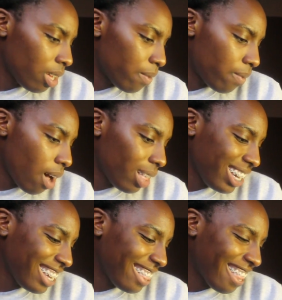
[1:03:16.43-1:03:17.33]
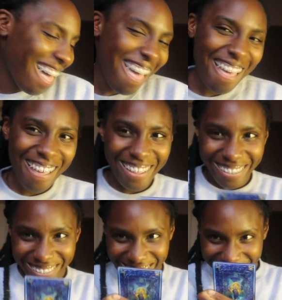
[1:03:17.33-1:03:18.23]
Falling in
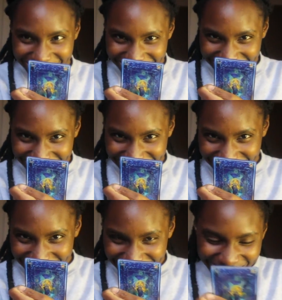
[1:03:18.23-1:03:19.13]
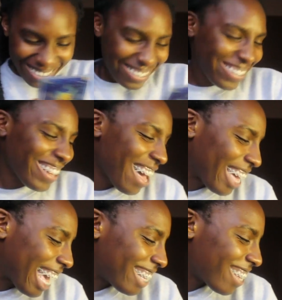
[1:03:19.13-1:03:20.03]
love. Ooh.
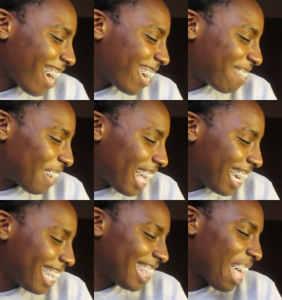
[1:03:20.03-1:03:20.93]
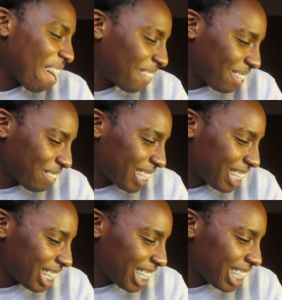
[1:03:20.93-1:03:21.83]
Okay, sorry. Falling in love or the
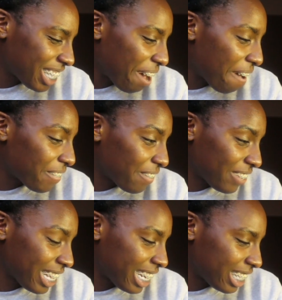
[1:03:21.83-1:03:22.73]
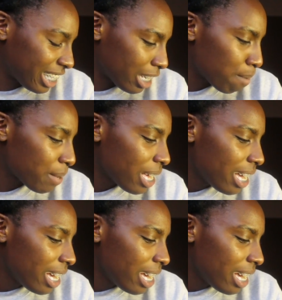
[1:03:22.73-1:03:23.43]
resurgence of a relationship.